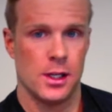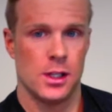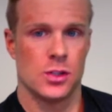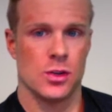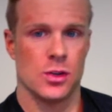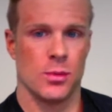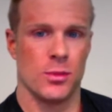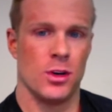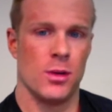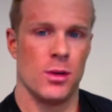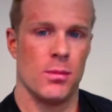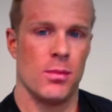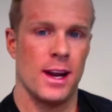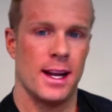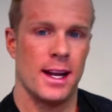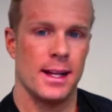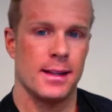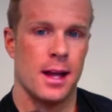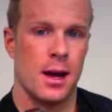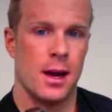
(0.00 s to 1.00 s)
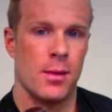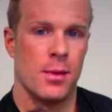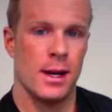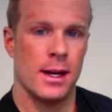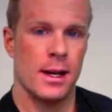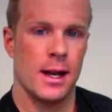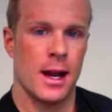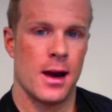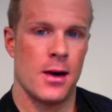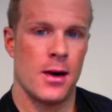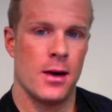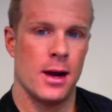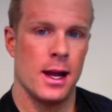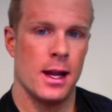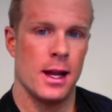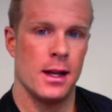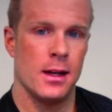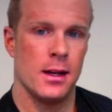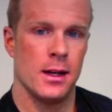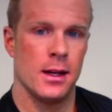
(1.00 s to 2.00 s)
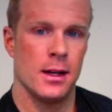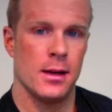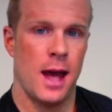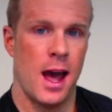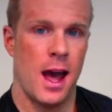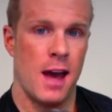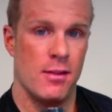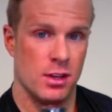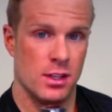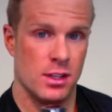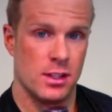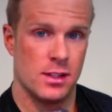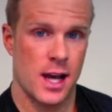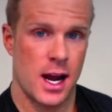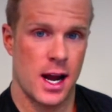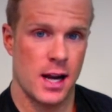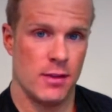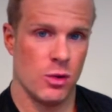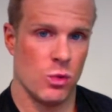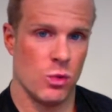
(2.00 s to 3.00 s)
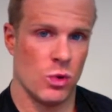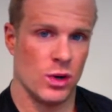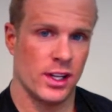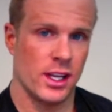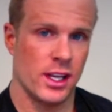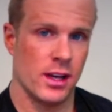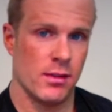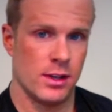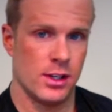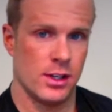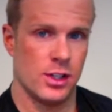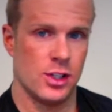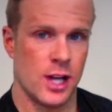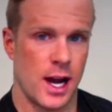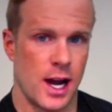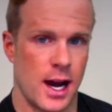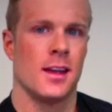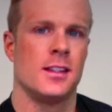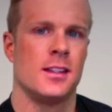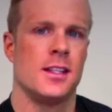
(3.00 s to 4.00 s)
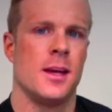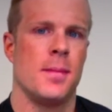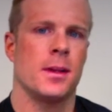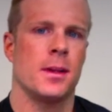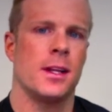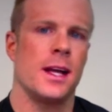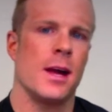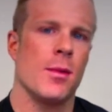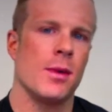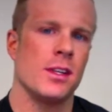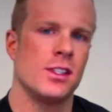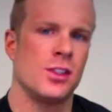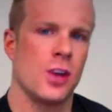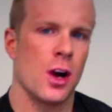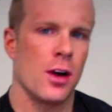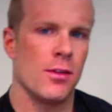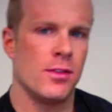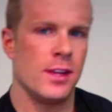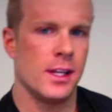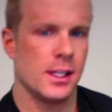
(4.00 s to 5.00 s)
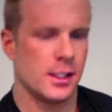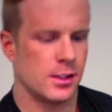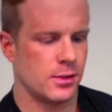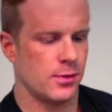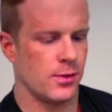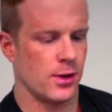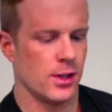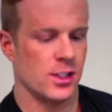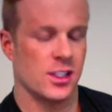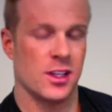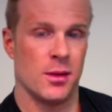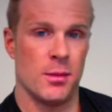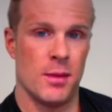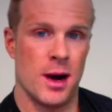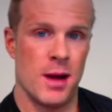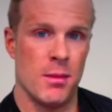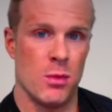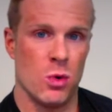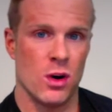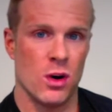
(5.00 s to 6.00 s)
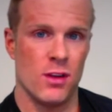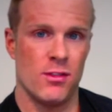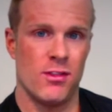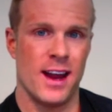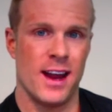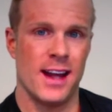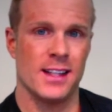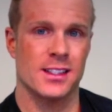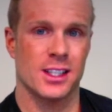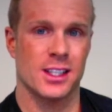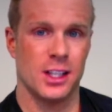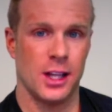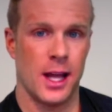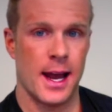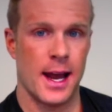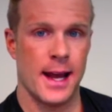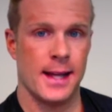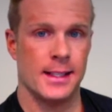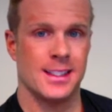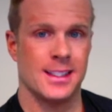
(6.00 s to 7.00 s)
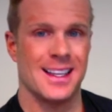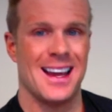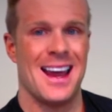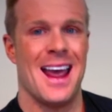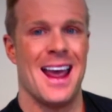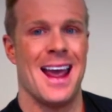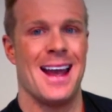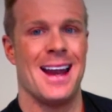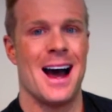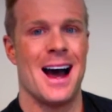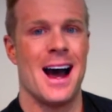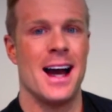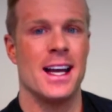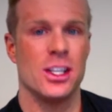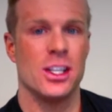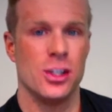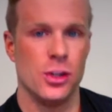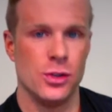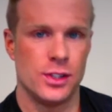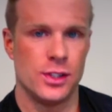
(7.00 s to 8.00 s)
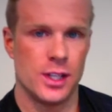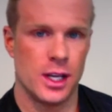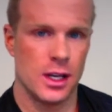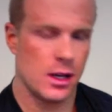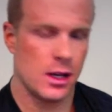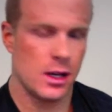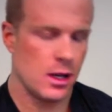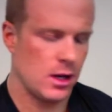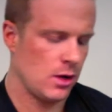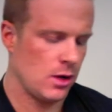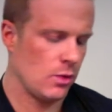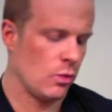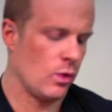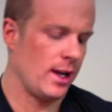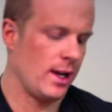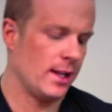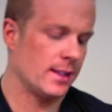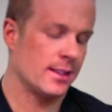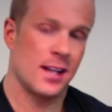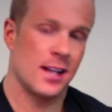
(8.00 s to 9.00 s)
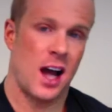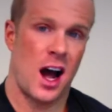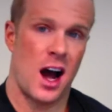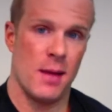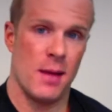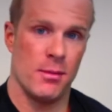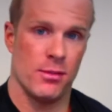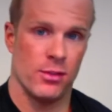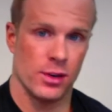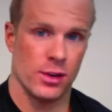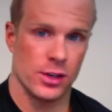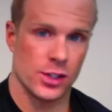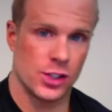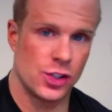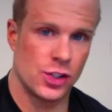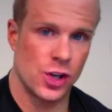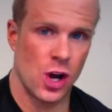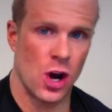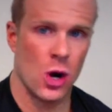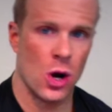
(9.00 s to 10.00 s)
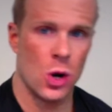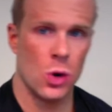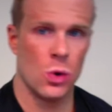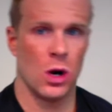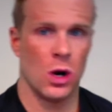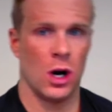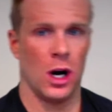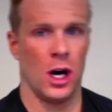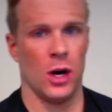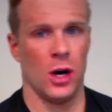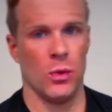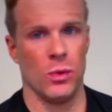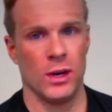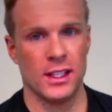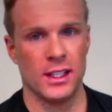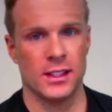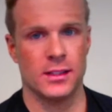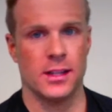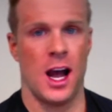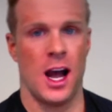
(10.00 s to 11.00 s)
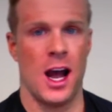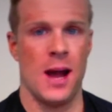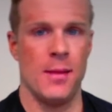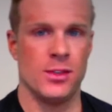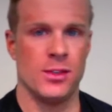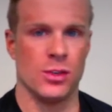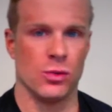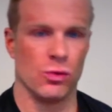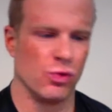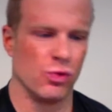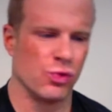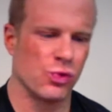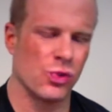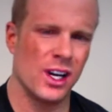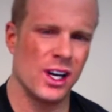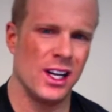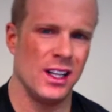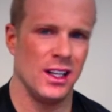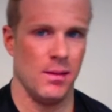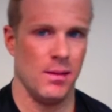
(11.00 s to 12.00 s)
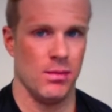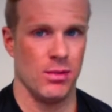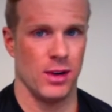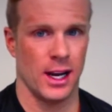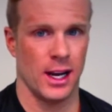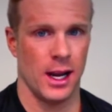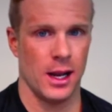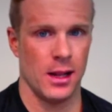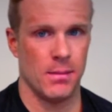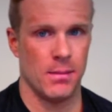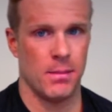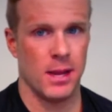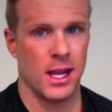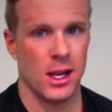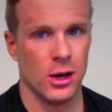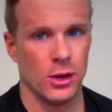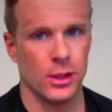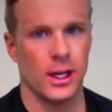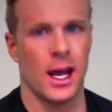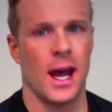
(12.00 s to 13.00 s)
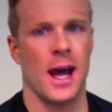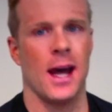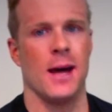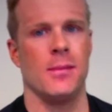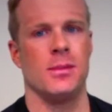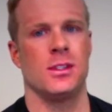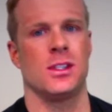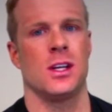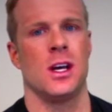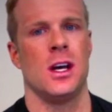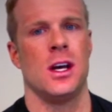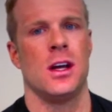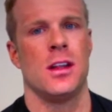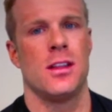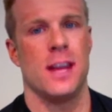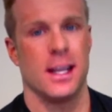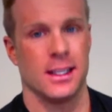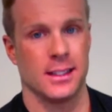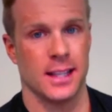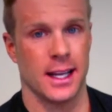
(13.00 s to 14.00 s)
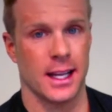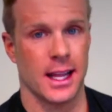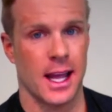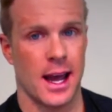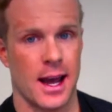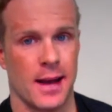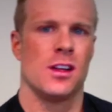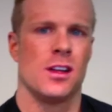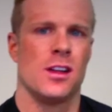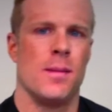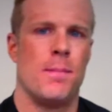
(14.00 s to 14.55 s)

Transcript: So I'm going to break it down right now and have you decide if you want to give it a shot. Typically, I reserve this for some of my more advanced clients, and I use it when it's time for a show, when it's time to really bring in the peeled abs, things like that.